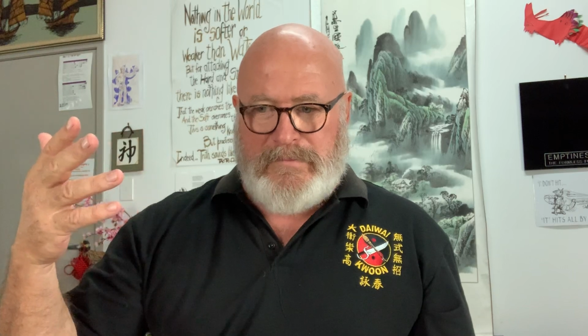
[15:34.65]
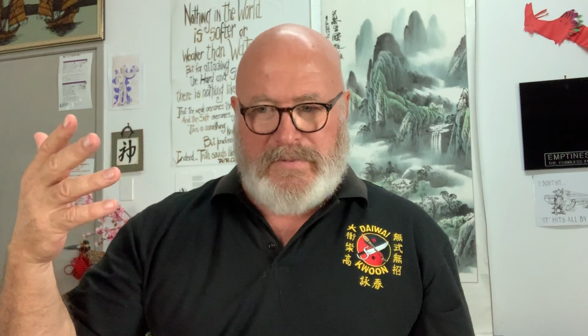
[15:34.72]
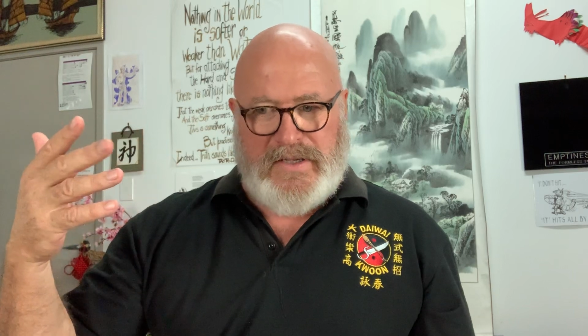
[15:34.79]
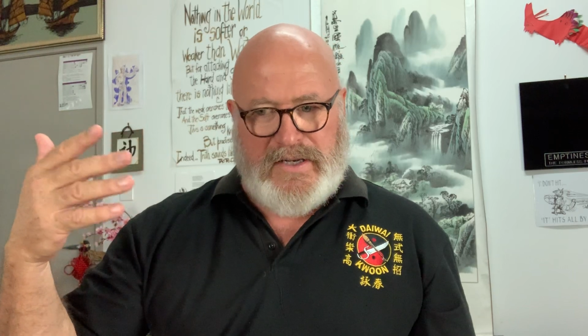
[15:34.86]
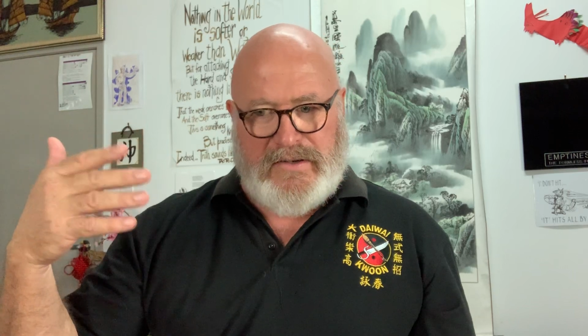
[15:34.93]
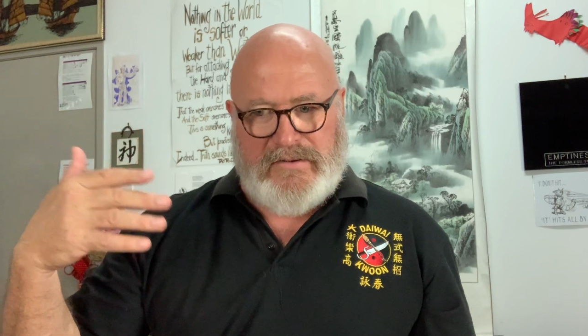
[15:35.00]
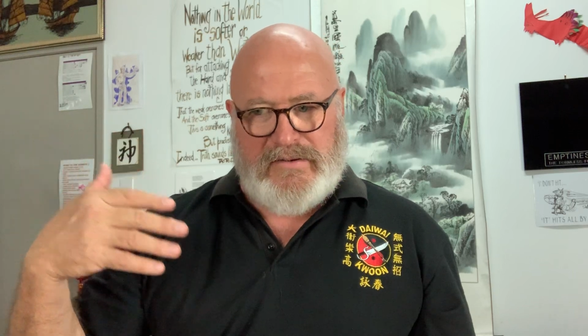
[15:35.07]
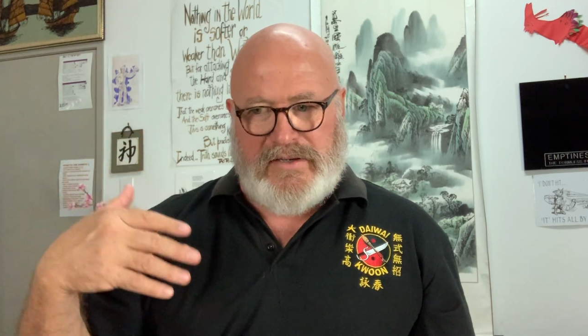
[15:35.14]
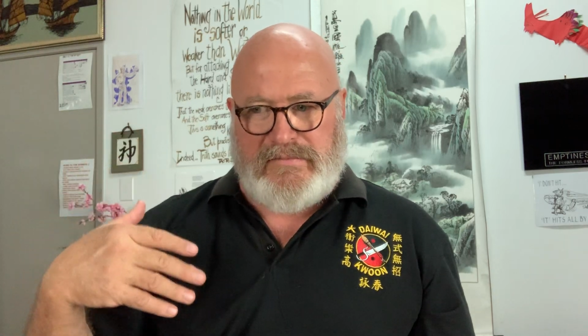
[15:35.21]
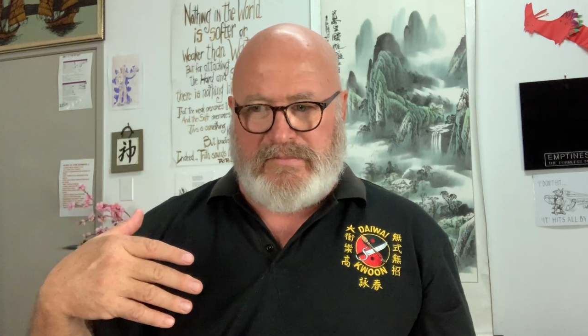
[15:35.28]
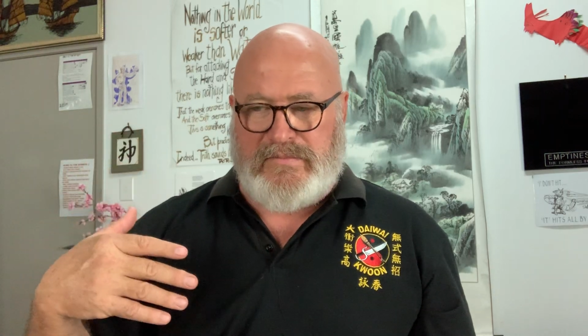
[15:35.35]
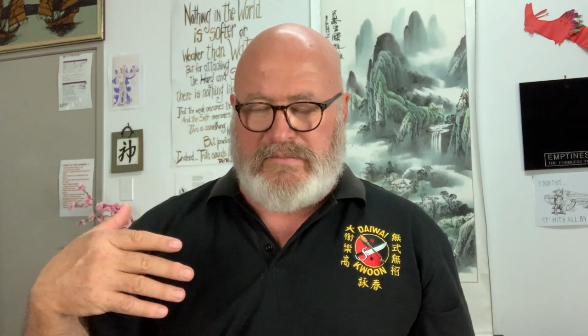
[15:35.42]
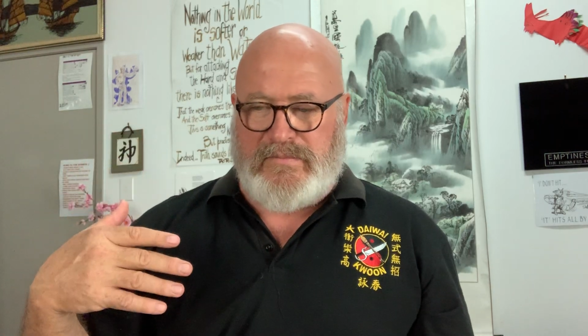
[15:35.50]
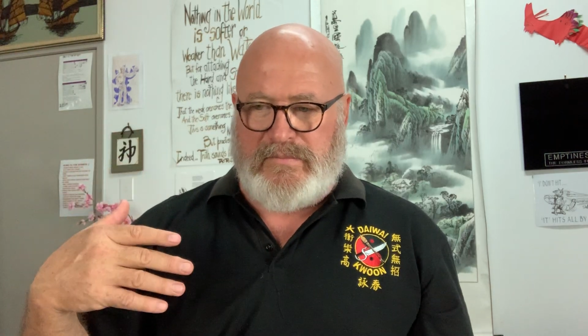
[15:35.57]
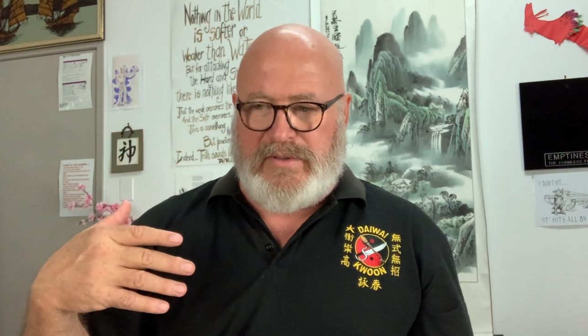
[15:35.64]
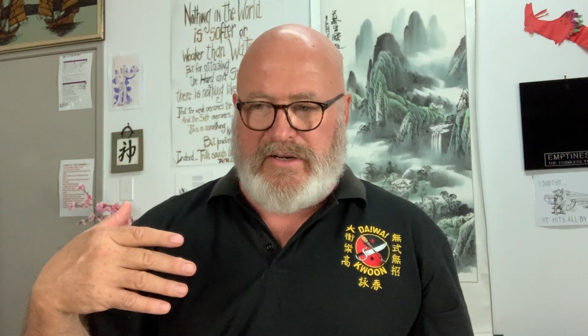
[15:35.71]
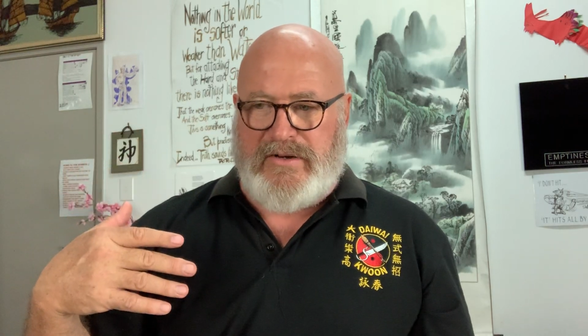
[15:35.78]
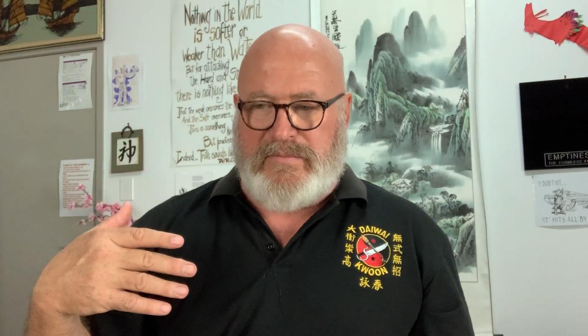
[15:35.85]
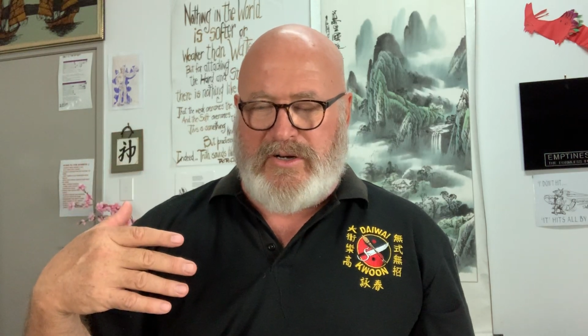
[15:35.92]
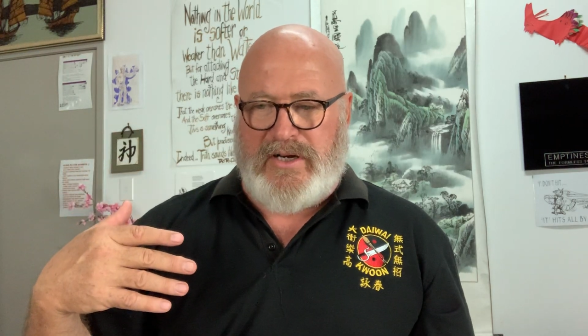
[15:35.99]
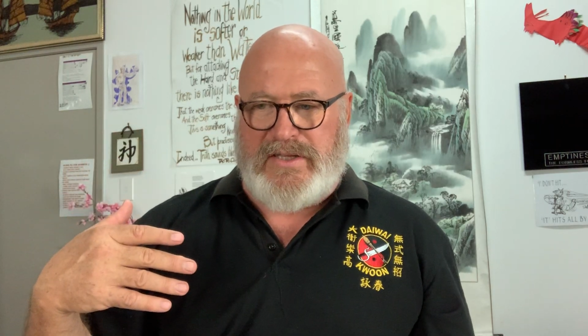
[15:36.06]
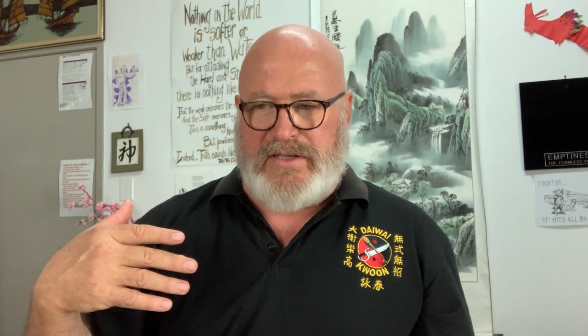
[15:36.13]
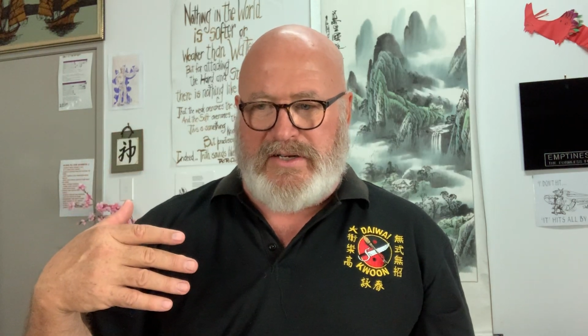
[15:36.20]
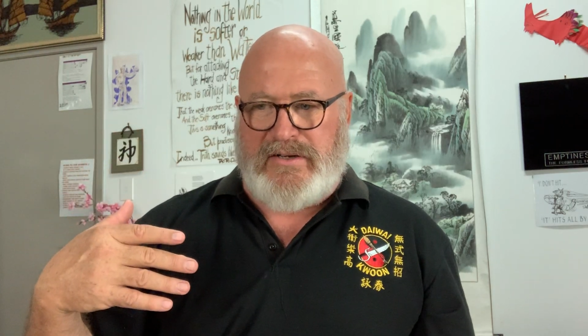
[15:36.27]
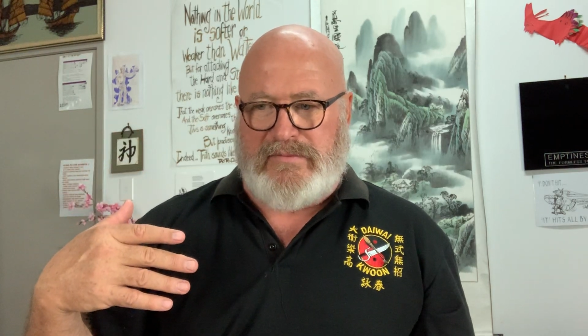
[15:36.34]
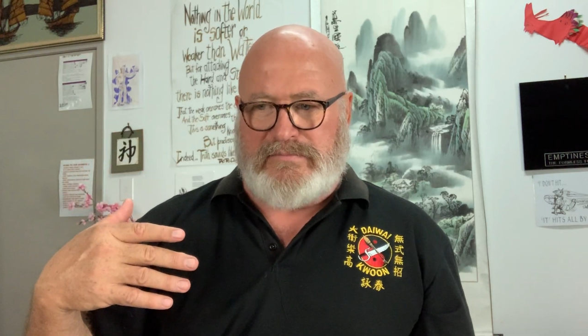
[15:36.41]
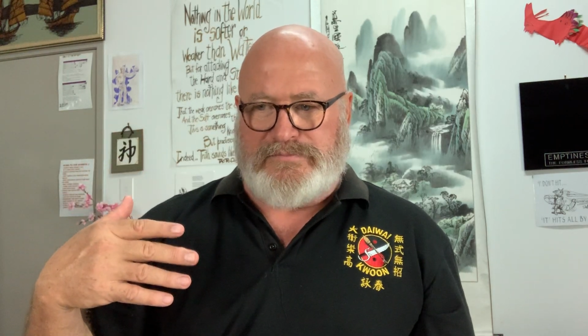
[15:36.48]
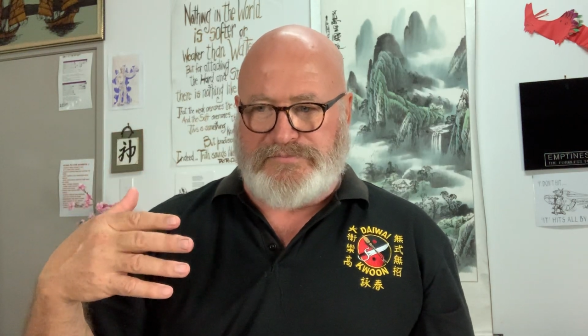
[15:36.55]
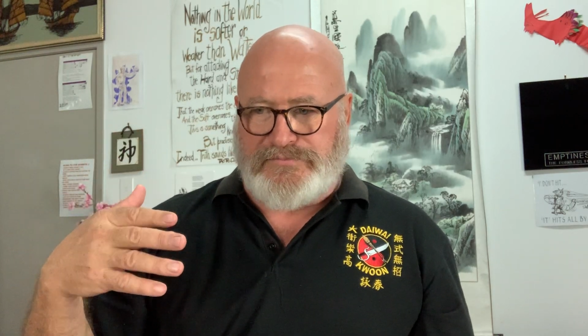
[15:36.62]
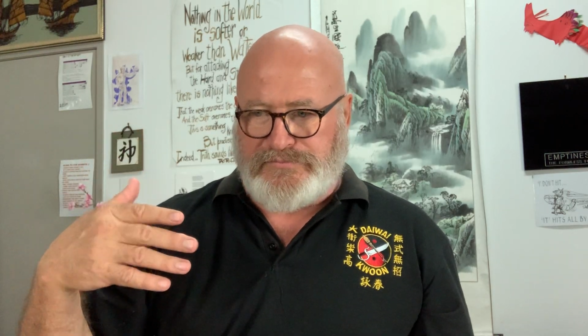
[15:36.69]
you know, and bear in mind that I'm